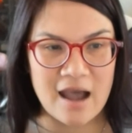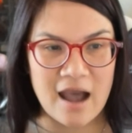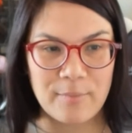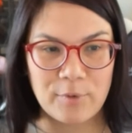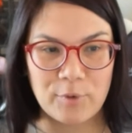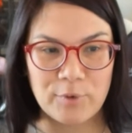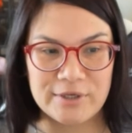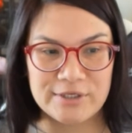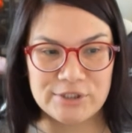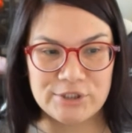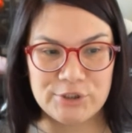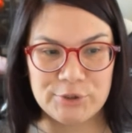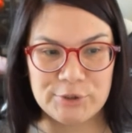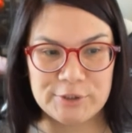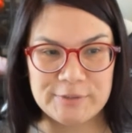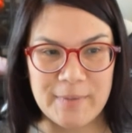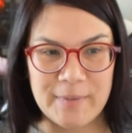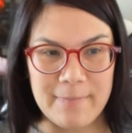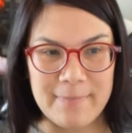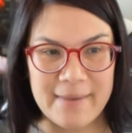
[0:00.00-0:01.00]
I'm going to
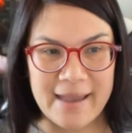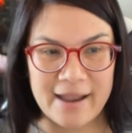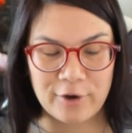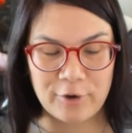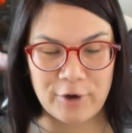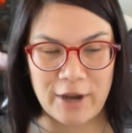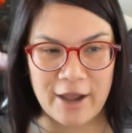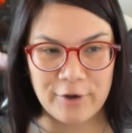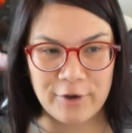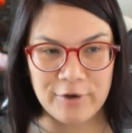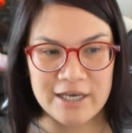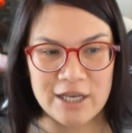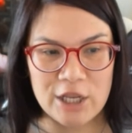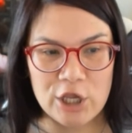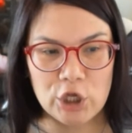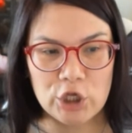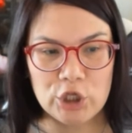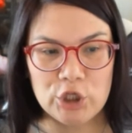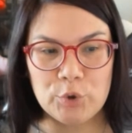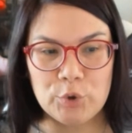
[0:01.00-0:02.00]
choose my background.
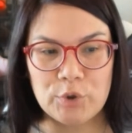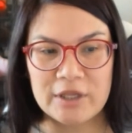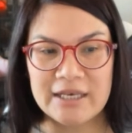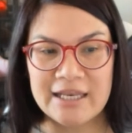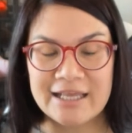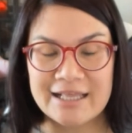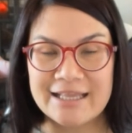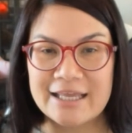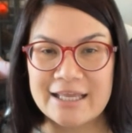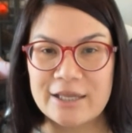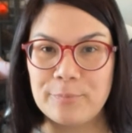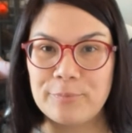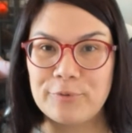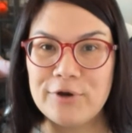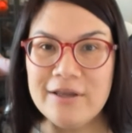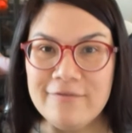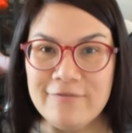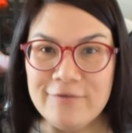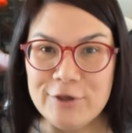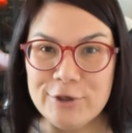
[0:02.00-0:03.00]
You can click
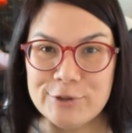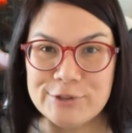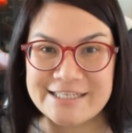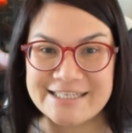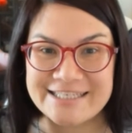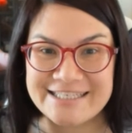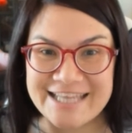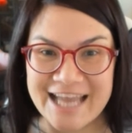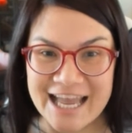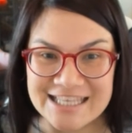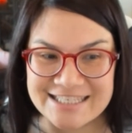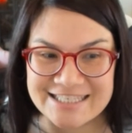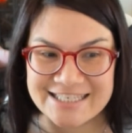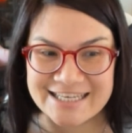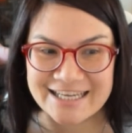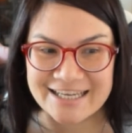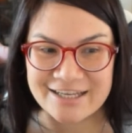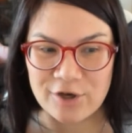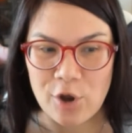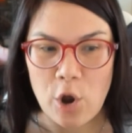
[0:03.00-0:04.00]
Preview to test
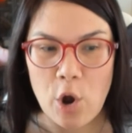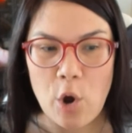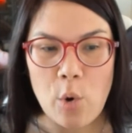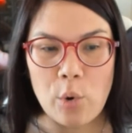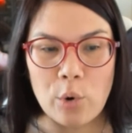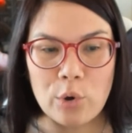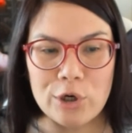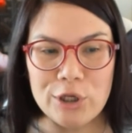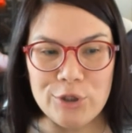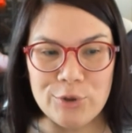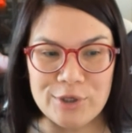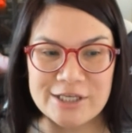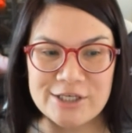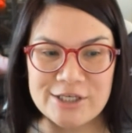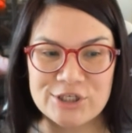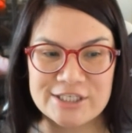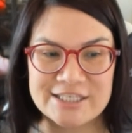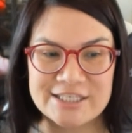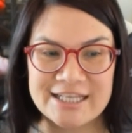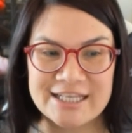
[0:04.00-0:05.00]
it, or you can
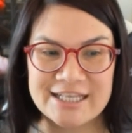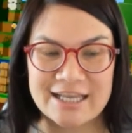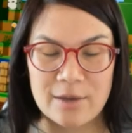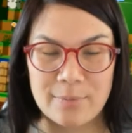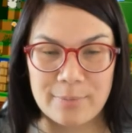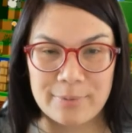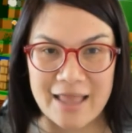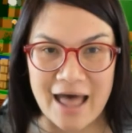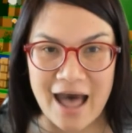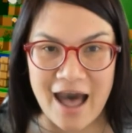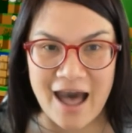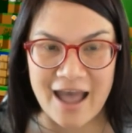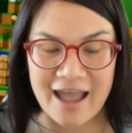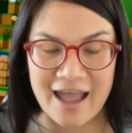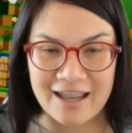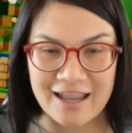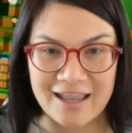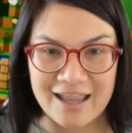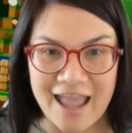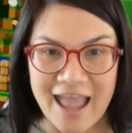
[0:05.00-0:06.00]
just click Apply.
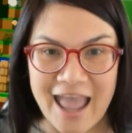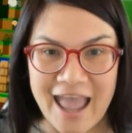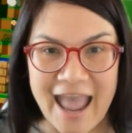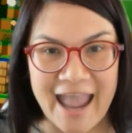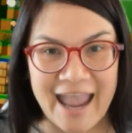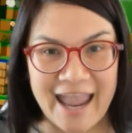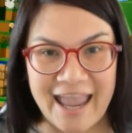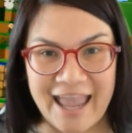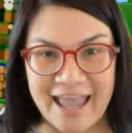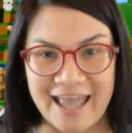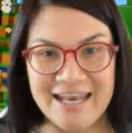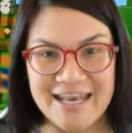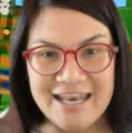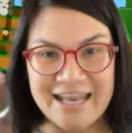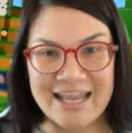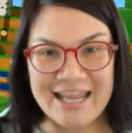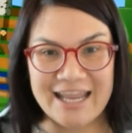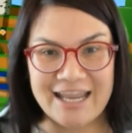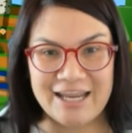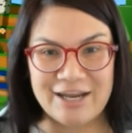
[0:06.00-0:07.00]
And
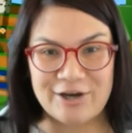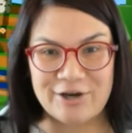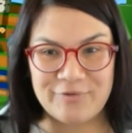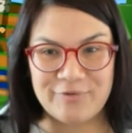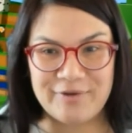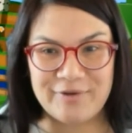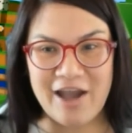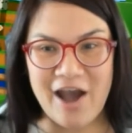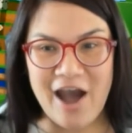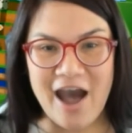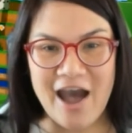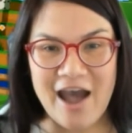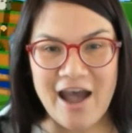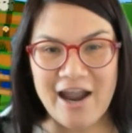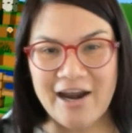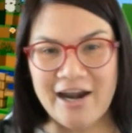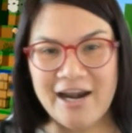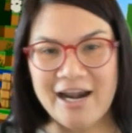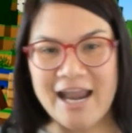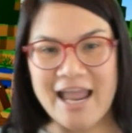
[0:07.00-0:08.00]
here we
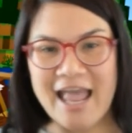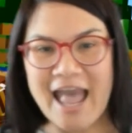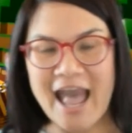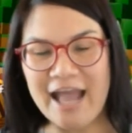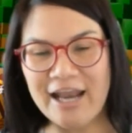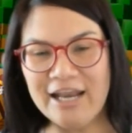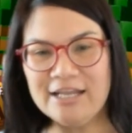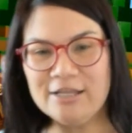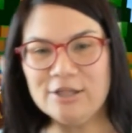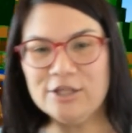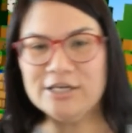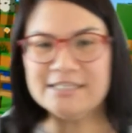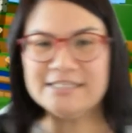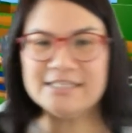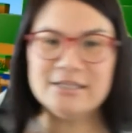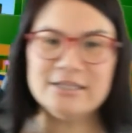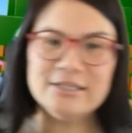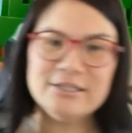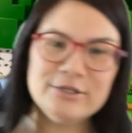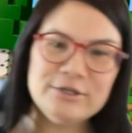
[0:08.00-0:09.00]
are. And it looks
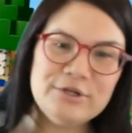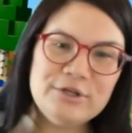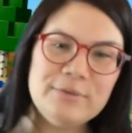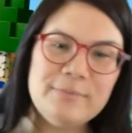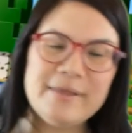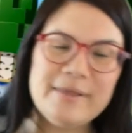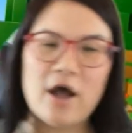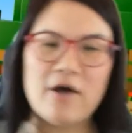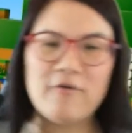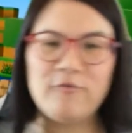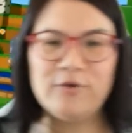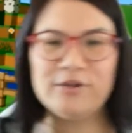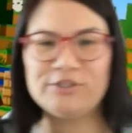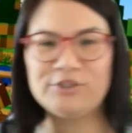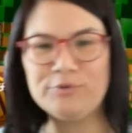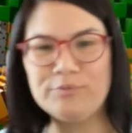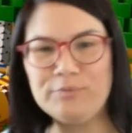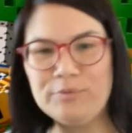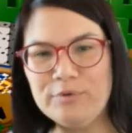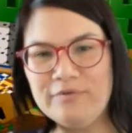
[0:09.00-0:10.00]
a little bit off
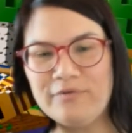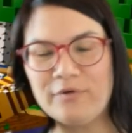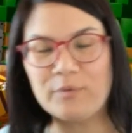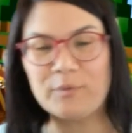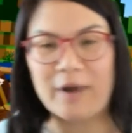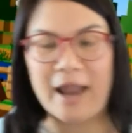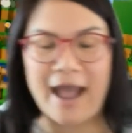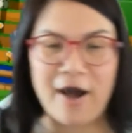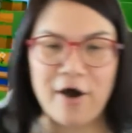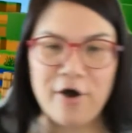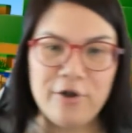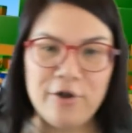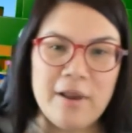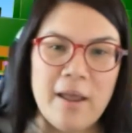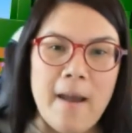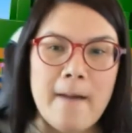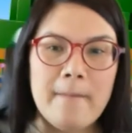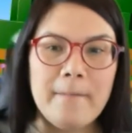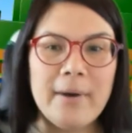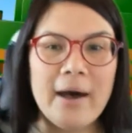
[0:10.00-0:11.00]
as you move around,
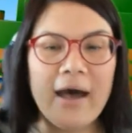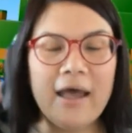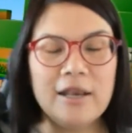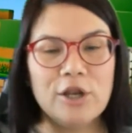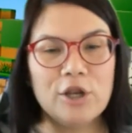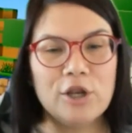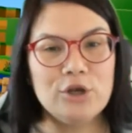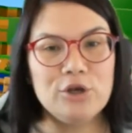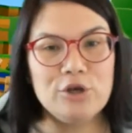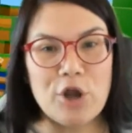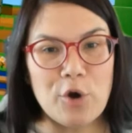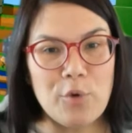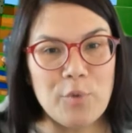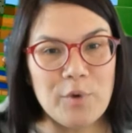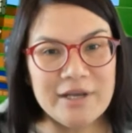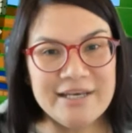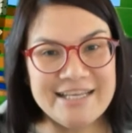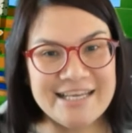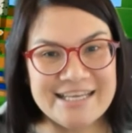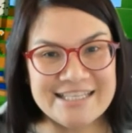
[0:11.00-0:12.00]
but no
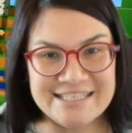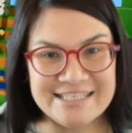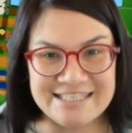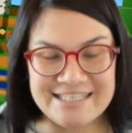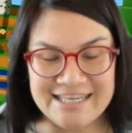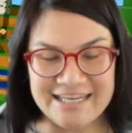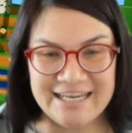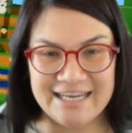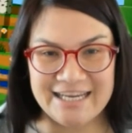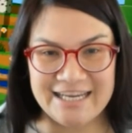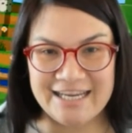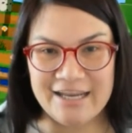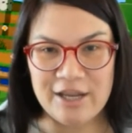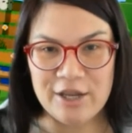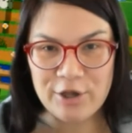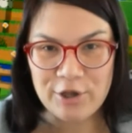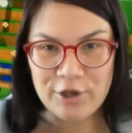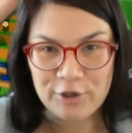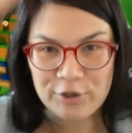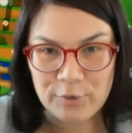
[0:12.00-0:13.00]
one can see
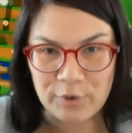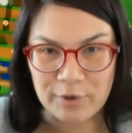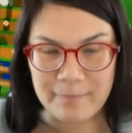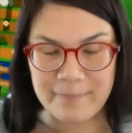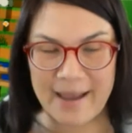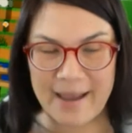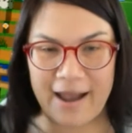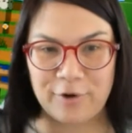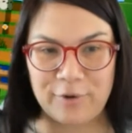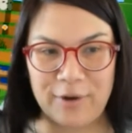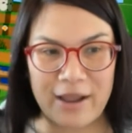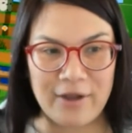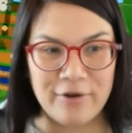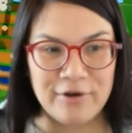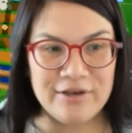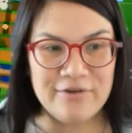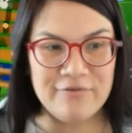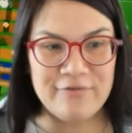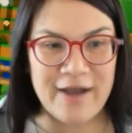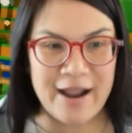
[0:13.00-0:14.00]
your background
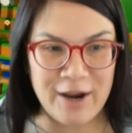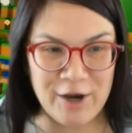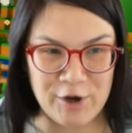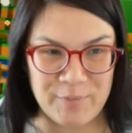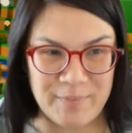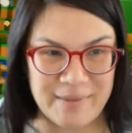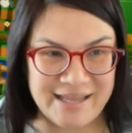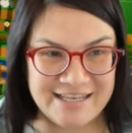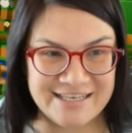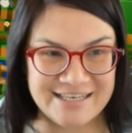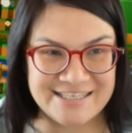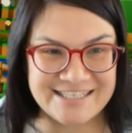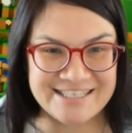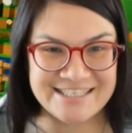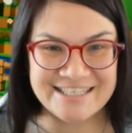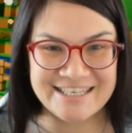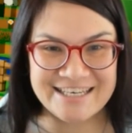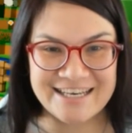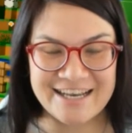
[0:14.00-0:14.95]
environment.